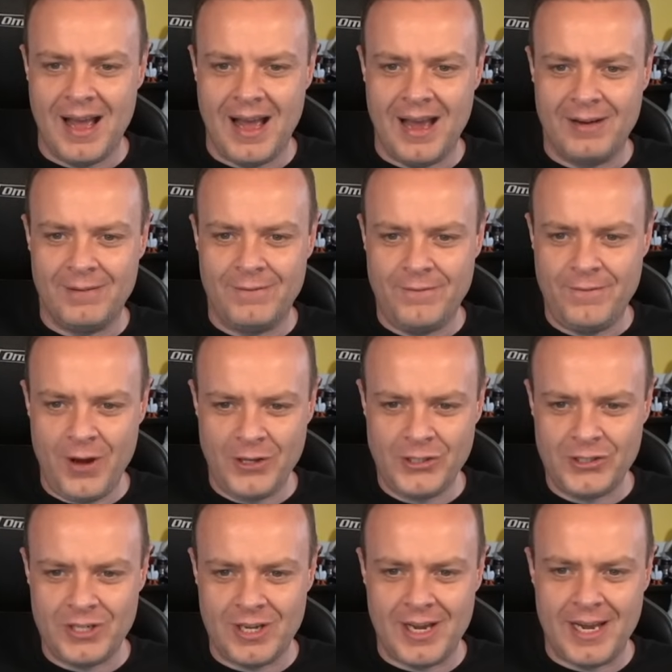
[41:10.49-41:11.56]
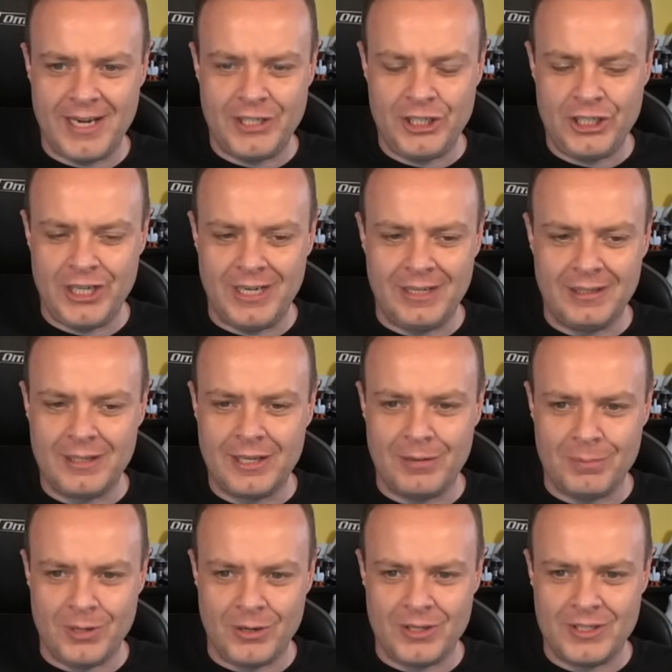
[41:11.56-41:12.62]
and foster a chill
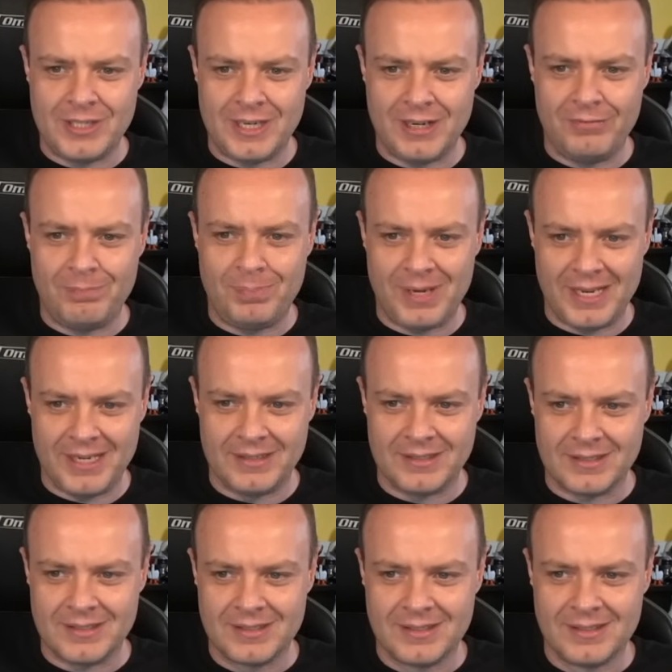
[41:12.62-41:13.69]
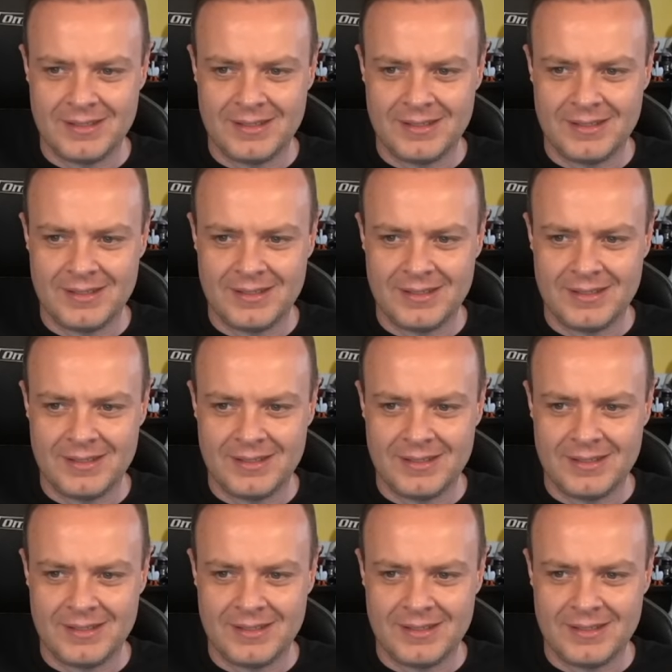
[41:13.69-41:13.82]
community of players.